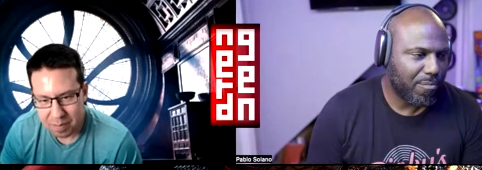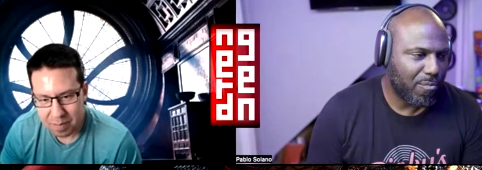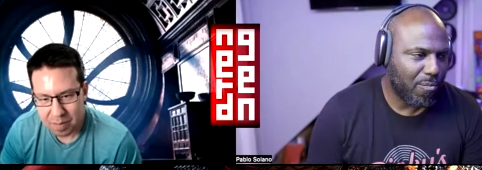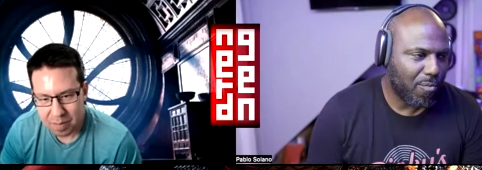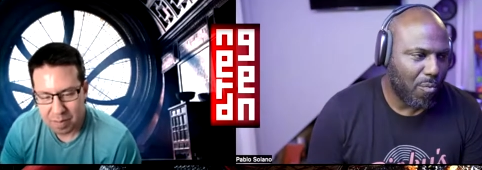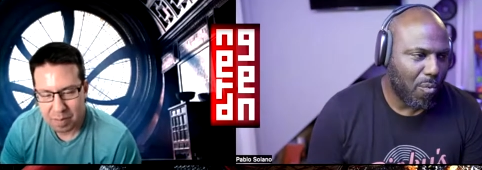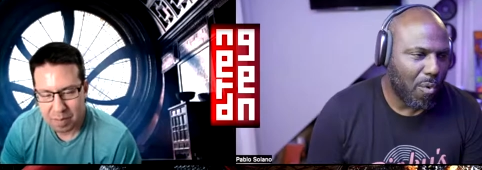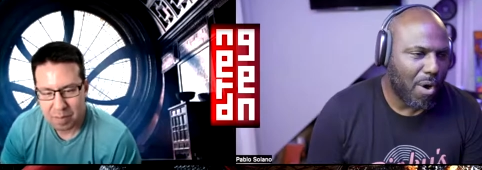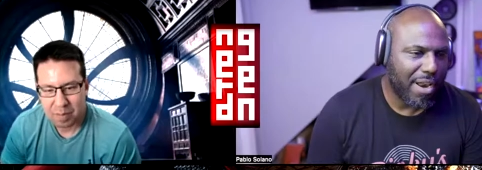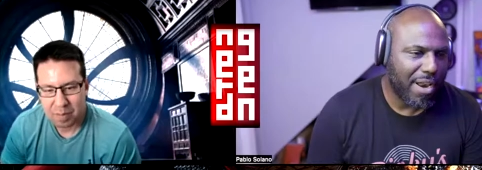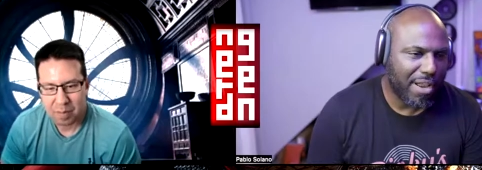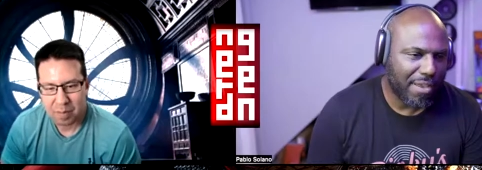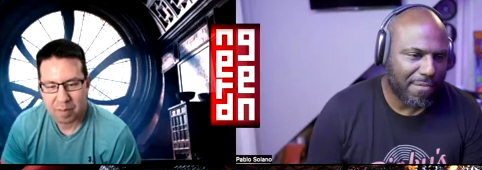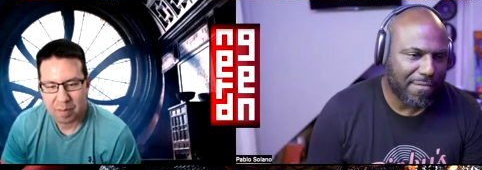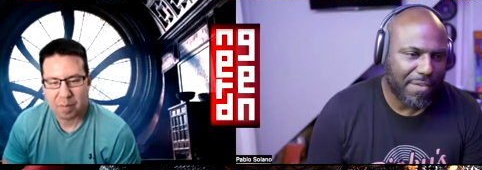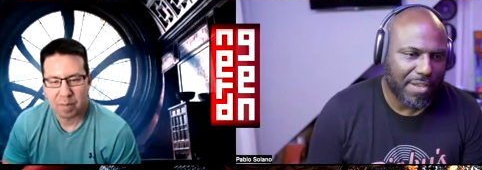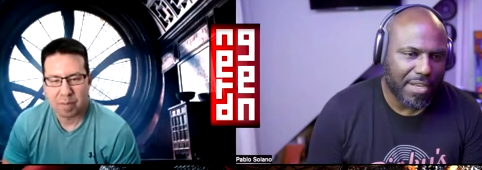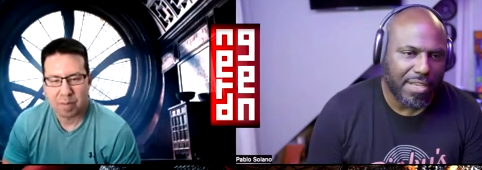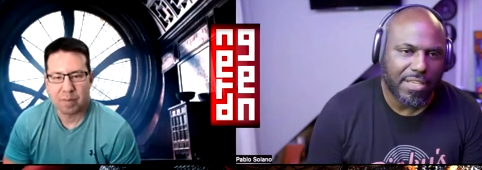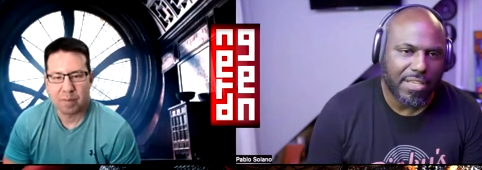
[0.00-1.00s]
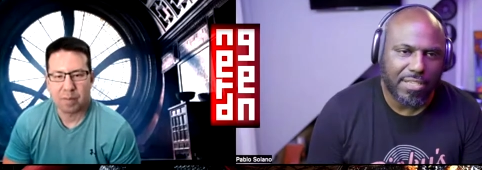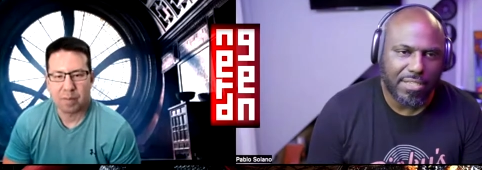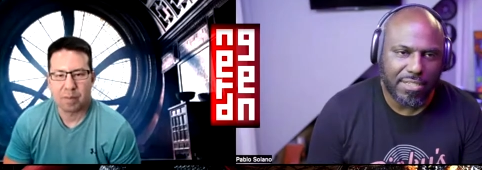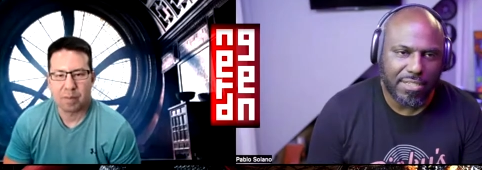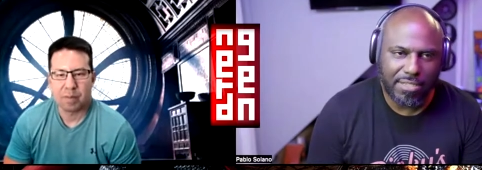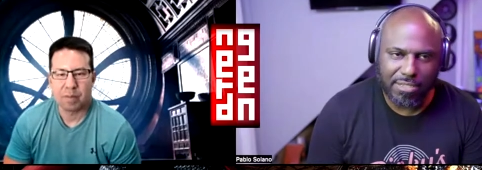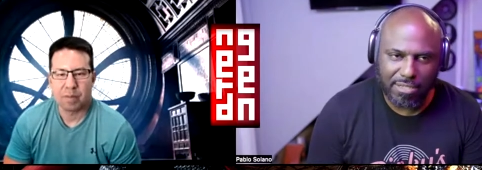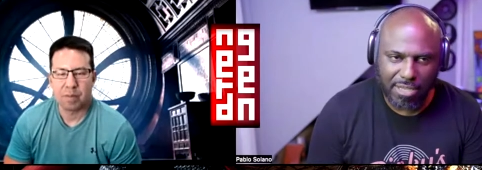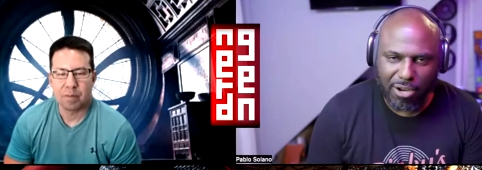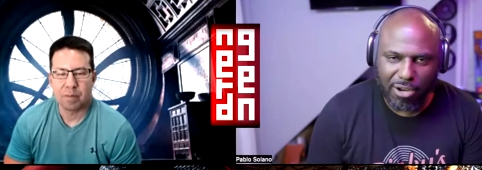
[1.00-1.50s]
Speaker 1: What if it
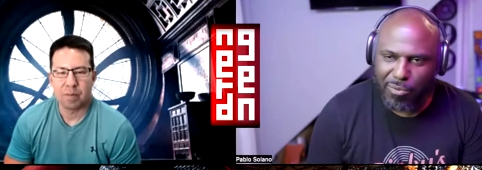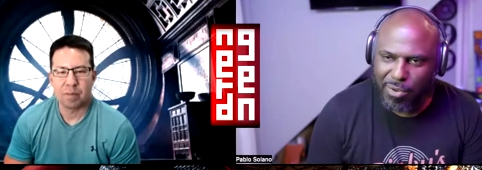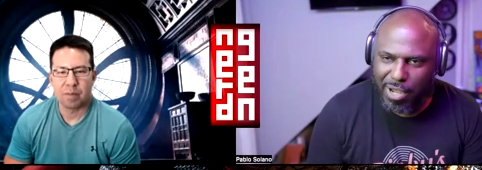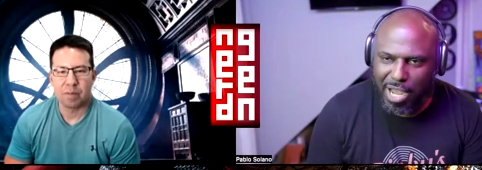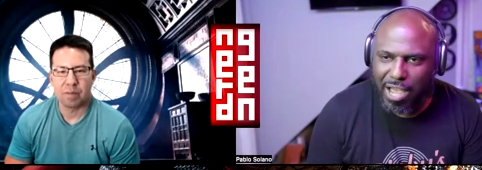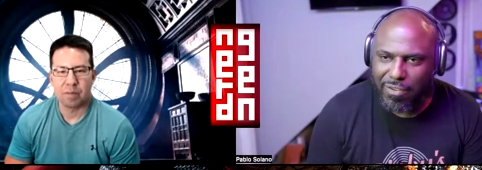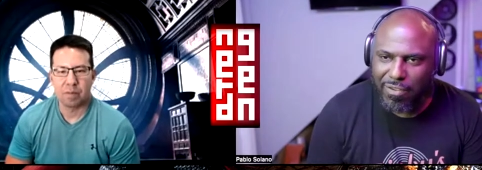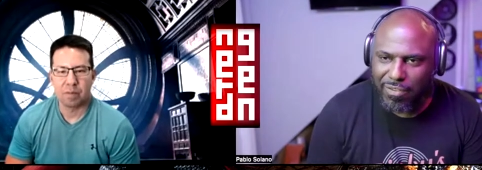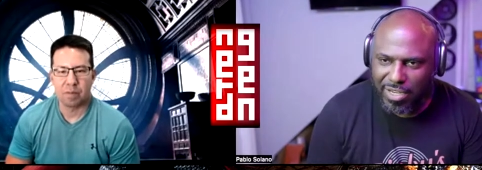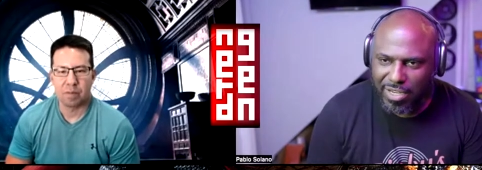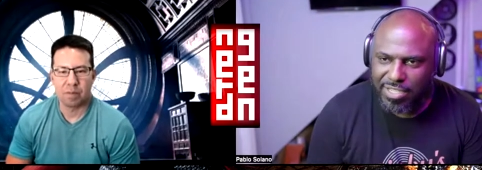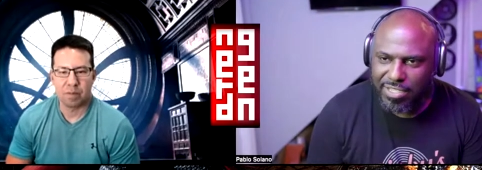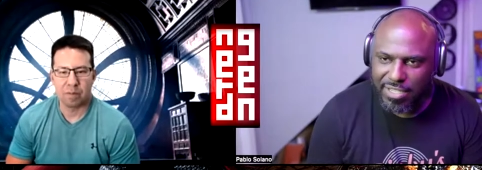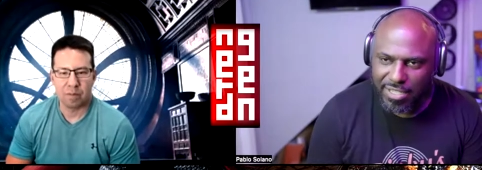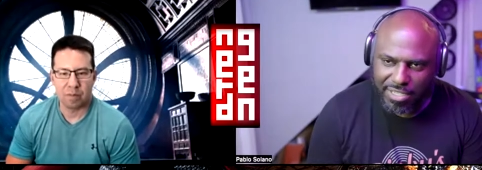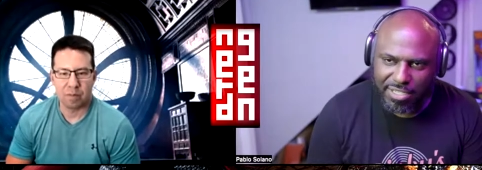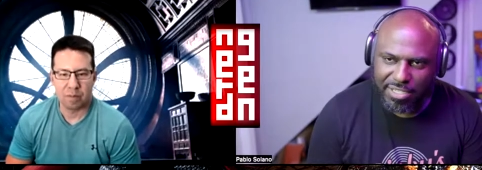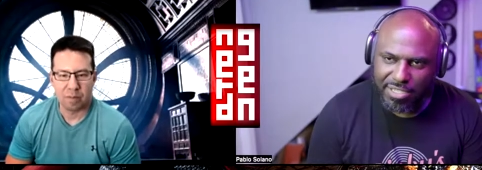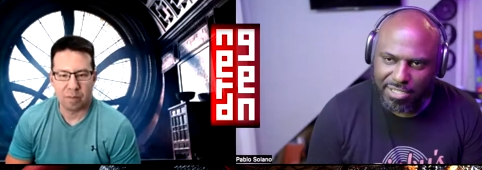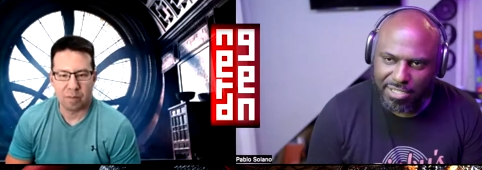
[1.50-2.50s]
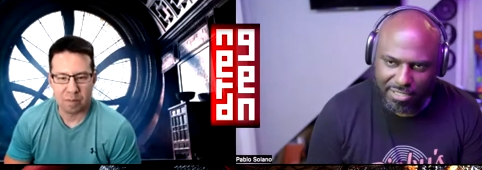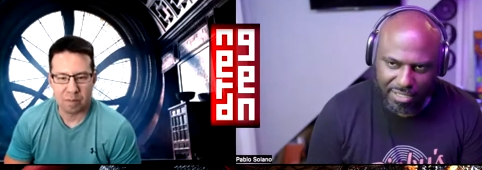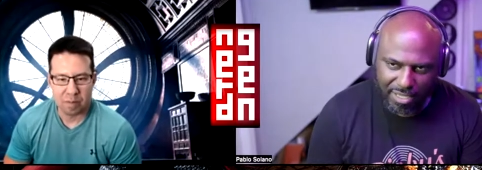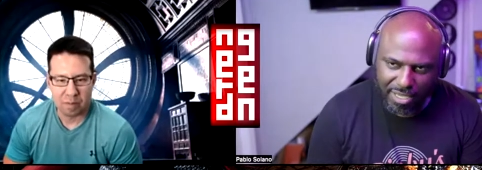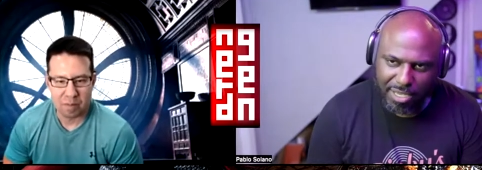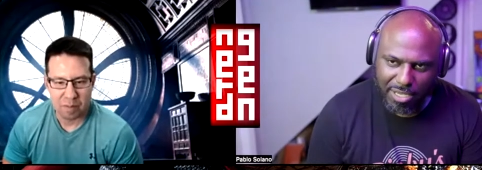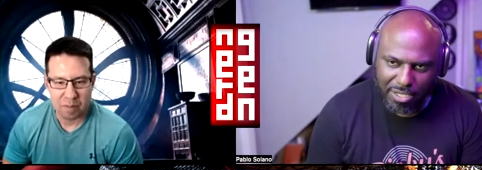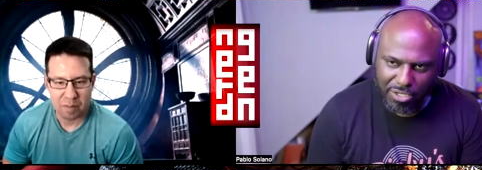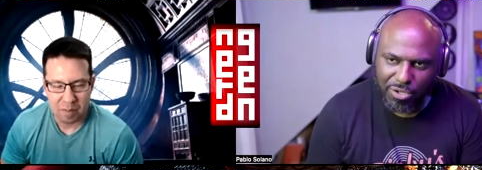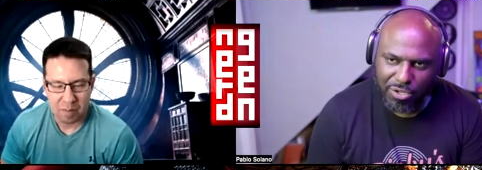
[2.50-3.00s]
is Henry Cavill? Let's say just say
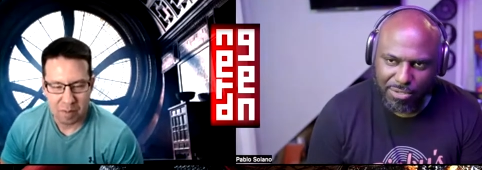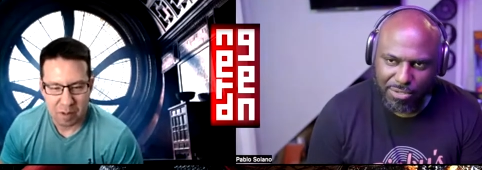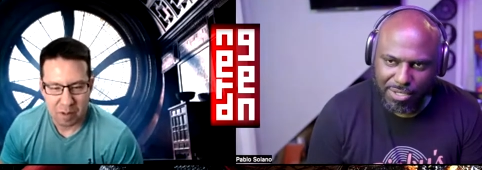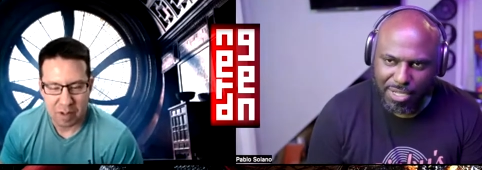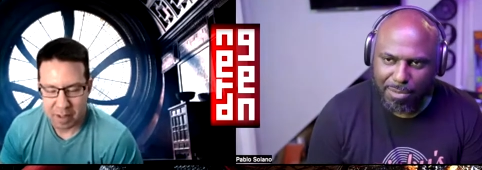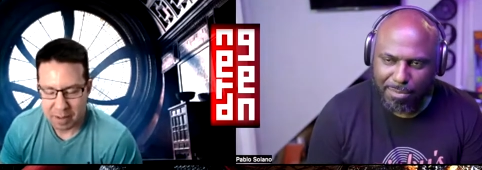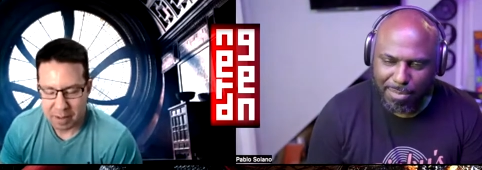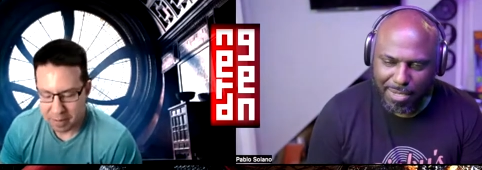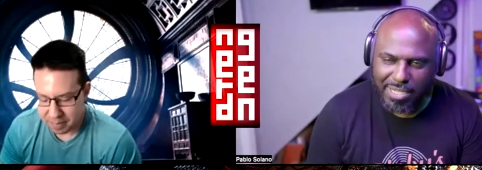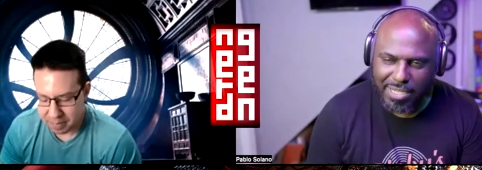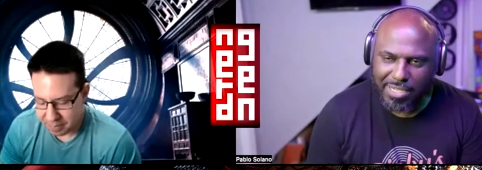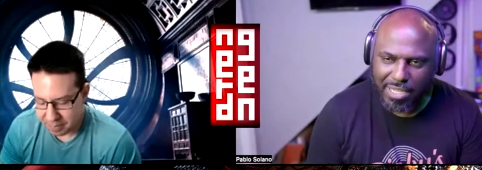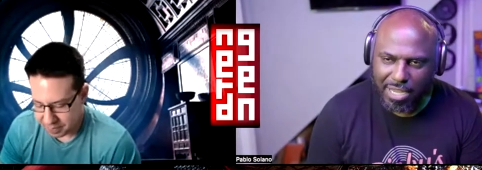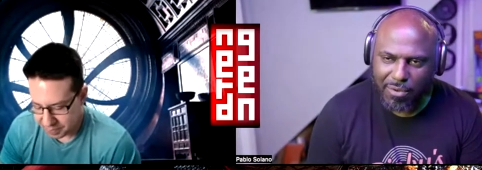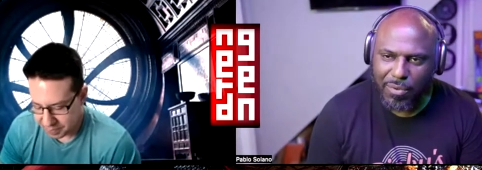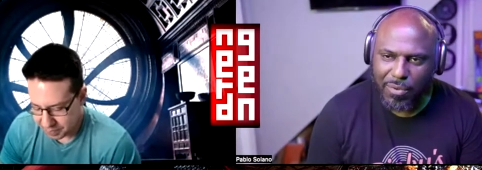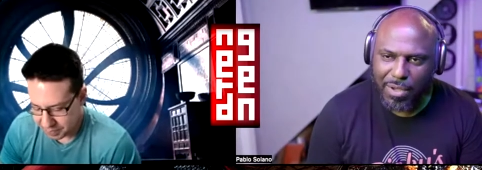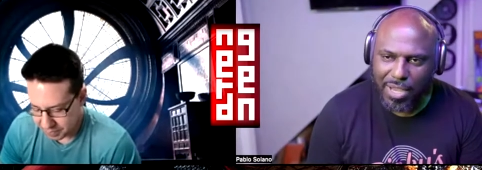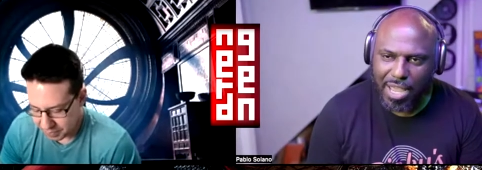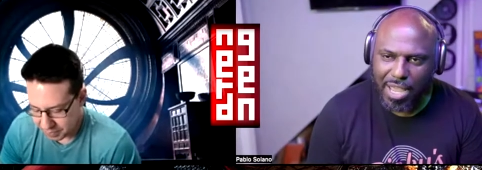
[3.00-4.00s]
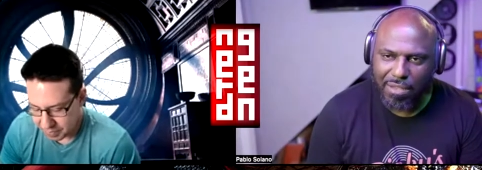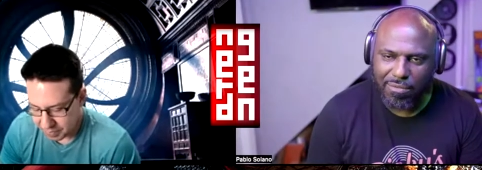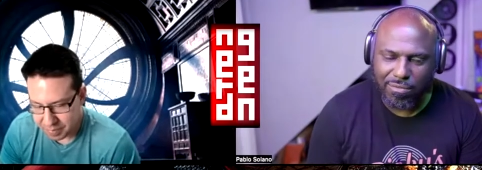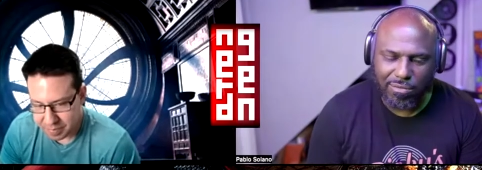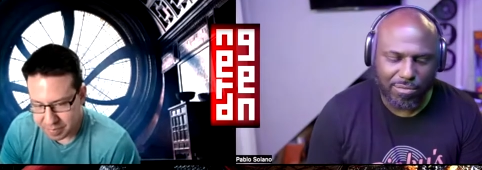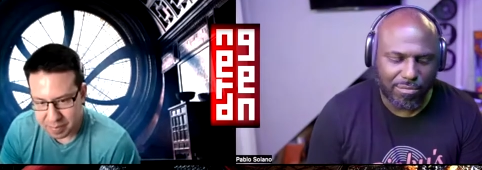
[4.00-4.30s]
he shows up and it's Henry Cavill.